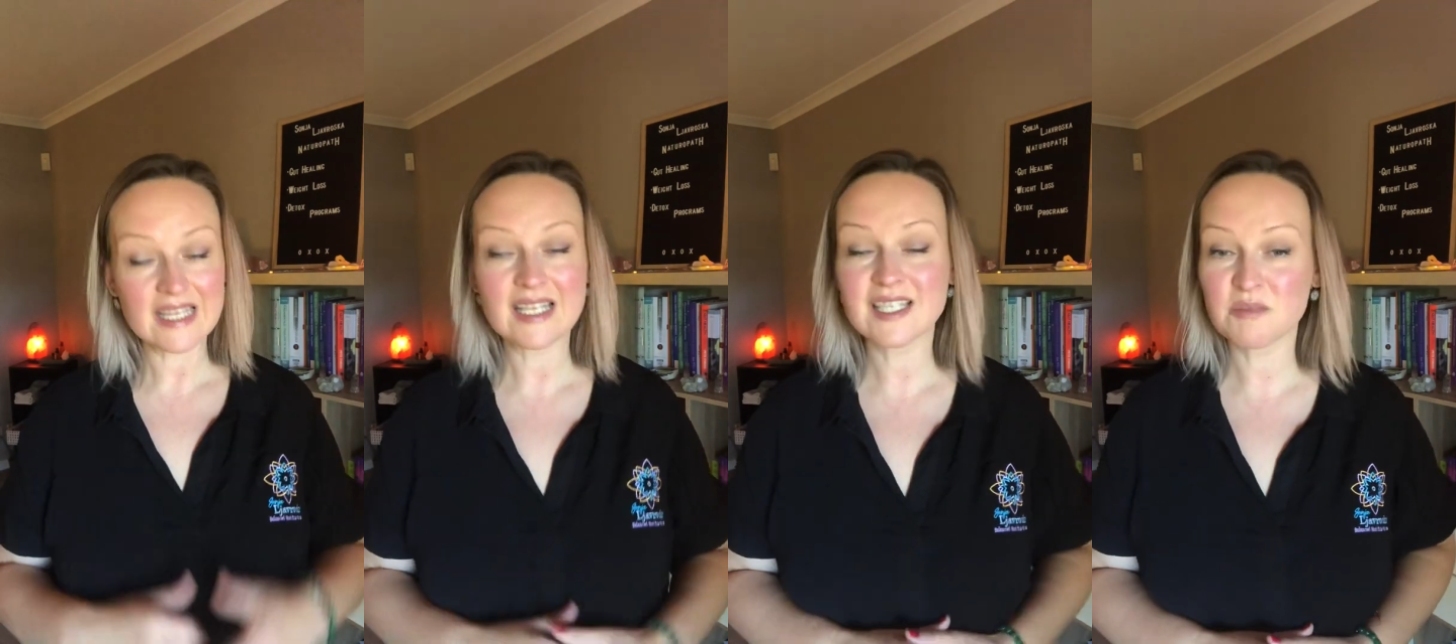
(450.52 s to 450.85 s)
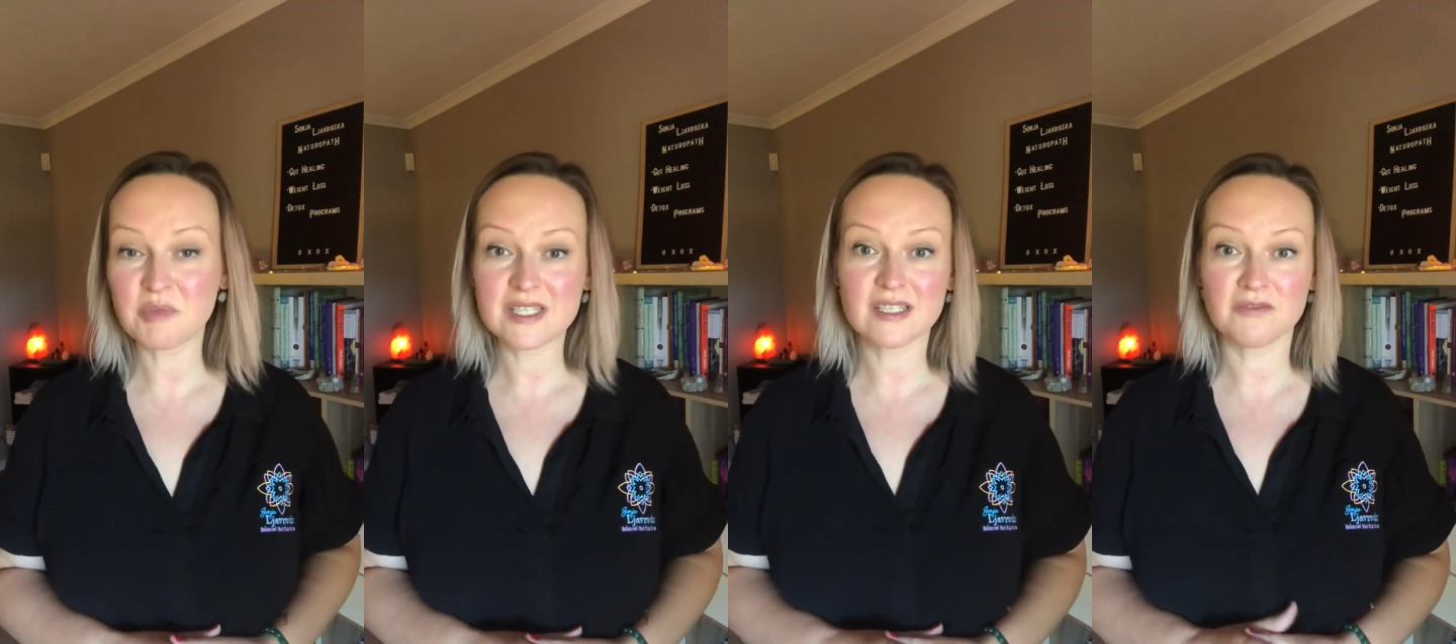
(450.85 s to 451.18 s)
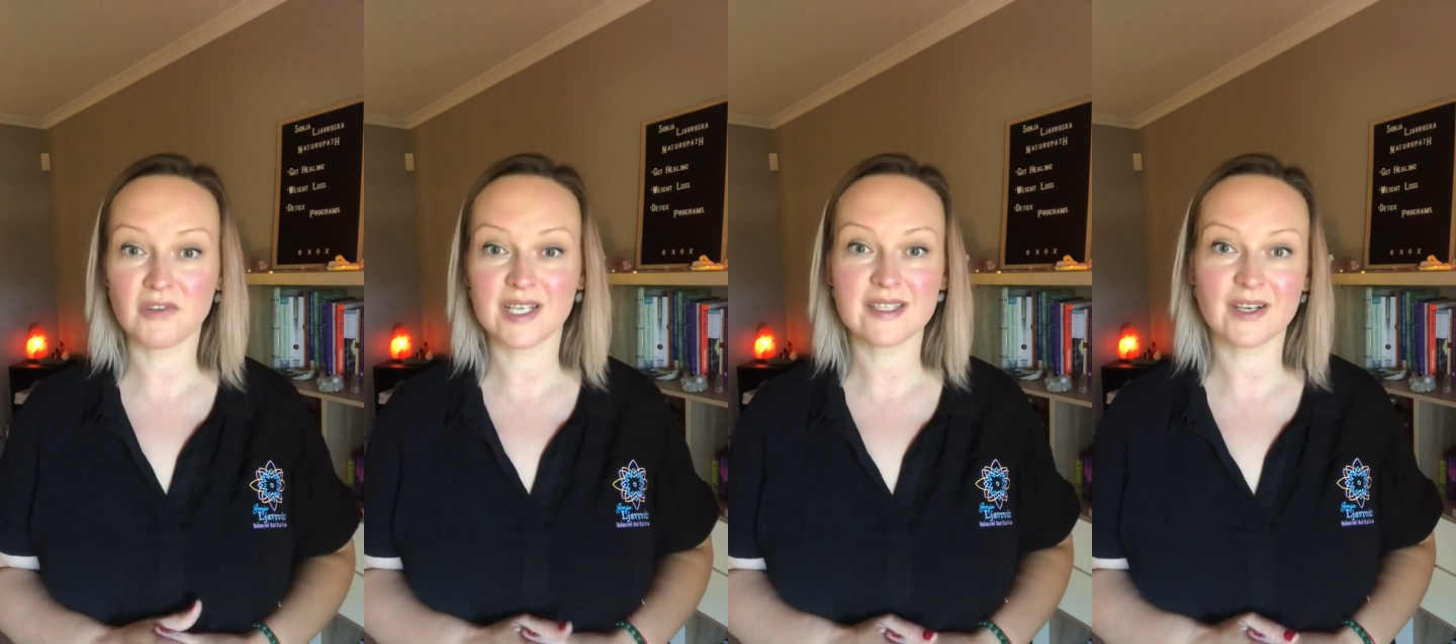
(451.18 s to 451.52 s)
That's the best
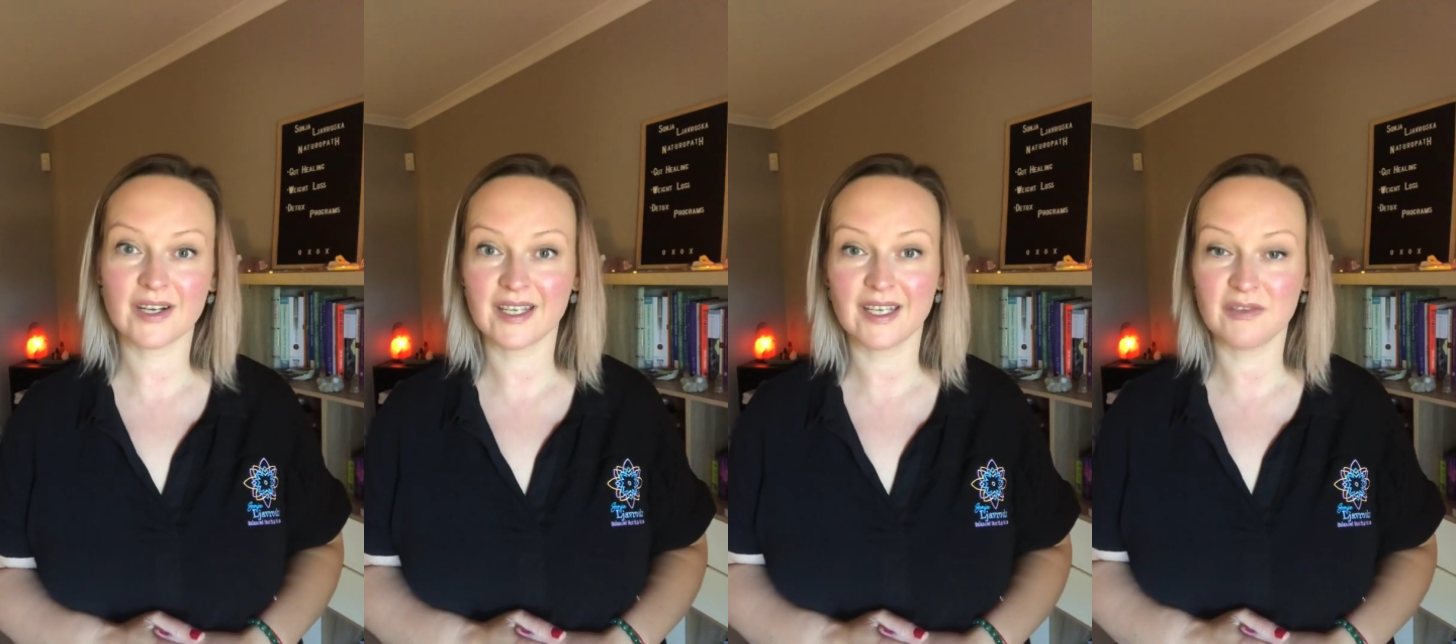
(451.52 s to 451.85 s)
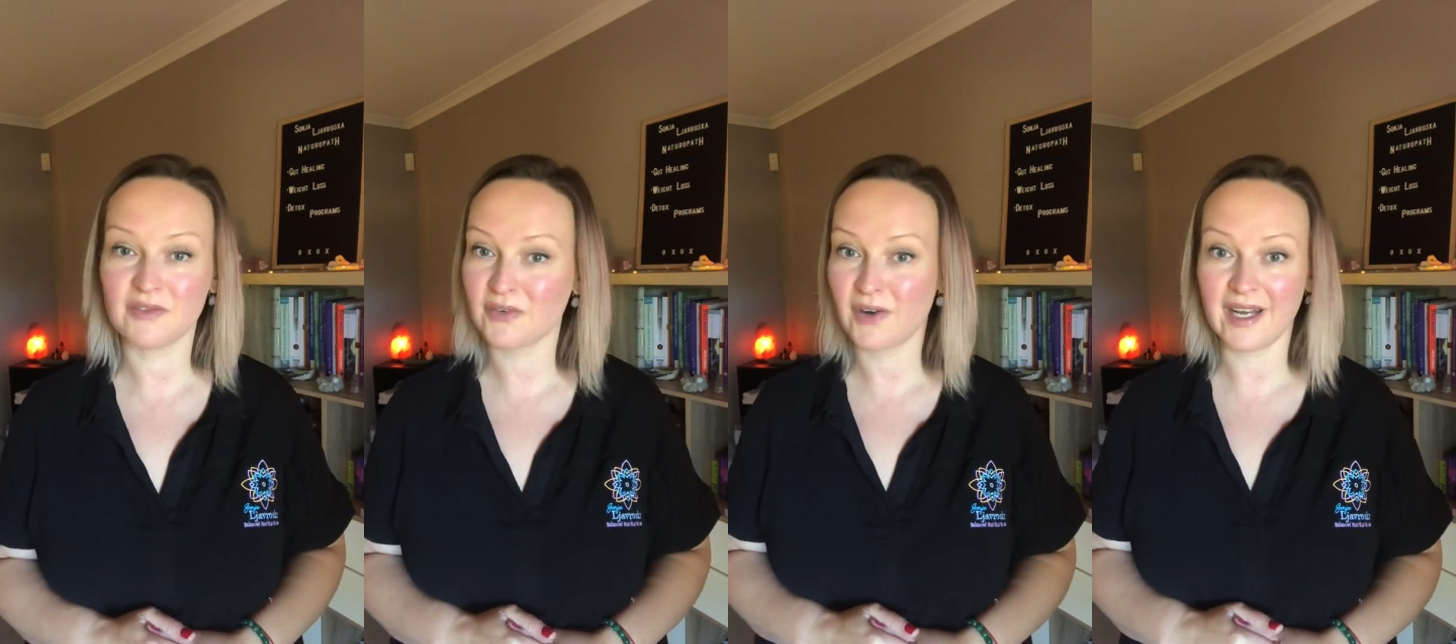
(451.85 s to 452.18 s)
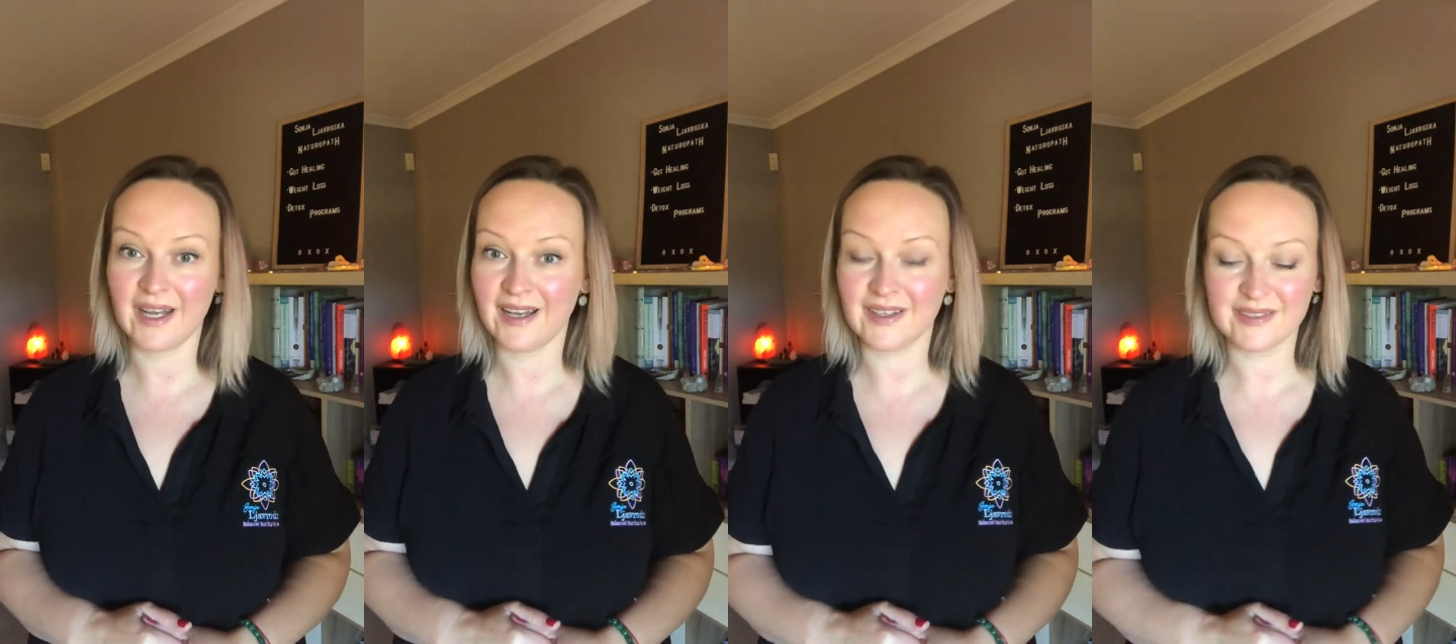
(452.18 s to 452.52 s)
advice that I could give you right
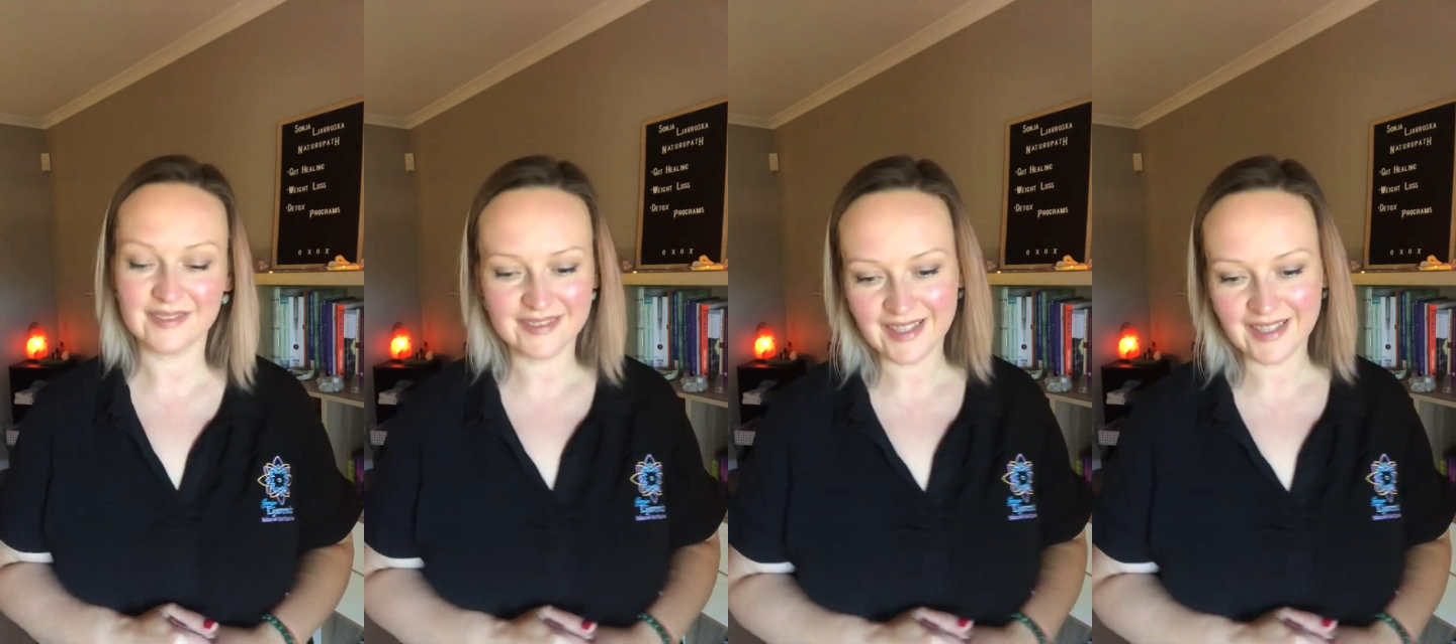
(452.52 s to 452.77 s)
now.